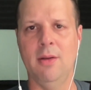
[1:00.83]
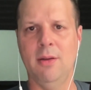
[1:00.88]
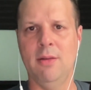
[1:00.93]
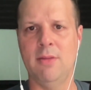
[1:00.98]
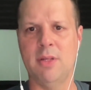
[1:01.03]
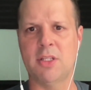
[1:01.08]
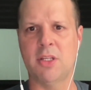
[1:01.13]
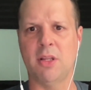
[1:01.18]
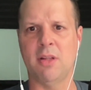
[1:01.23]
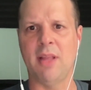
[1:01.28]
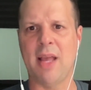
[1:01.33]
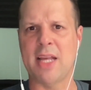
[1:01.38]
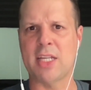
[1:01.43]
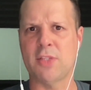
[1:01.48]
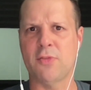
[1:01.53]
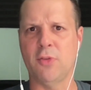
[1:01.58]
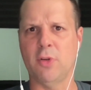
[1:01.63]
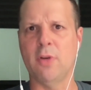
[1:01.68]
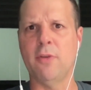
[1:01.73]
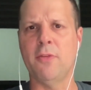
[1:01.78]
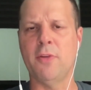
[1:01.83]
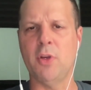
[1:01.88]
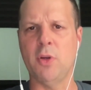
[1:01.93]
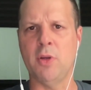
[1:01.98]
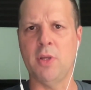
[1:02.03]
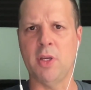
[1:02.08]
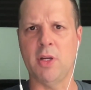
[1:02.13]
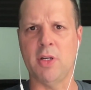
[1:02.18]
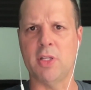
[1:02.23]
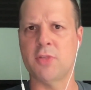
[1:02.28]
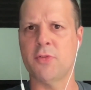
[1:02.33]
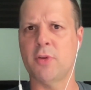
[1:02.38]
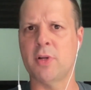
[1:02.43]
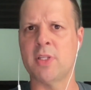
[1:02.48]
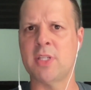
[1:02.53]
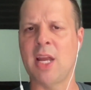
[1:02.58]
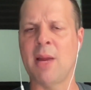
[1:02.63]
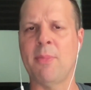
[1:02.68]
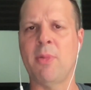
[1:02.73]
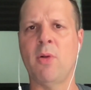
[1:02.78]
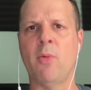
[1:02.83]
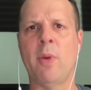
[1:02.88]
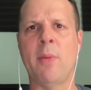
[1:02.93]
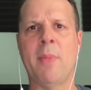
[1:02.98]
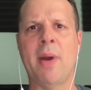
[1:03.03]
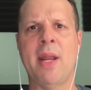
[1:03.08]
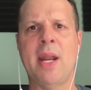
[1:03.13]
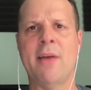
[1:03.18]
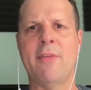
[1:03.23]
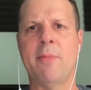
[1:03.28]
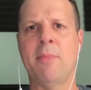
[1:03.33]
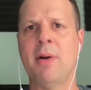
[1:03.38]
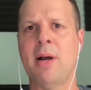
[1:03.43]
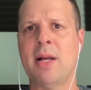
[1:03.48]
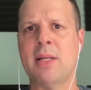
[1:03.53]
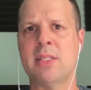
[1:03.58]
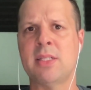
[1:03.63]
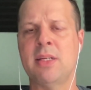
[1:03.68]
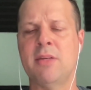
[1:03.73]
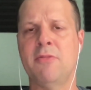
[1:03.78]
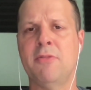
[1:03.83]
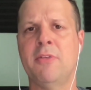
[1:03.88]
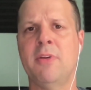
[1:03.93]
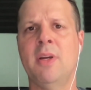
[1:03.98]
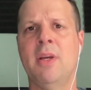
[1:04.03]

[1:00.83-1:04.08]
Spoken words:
This could last for a few years. For example, we might have a positive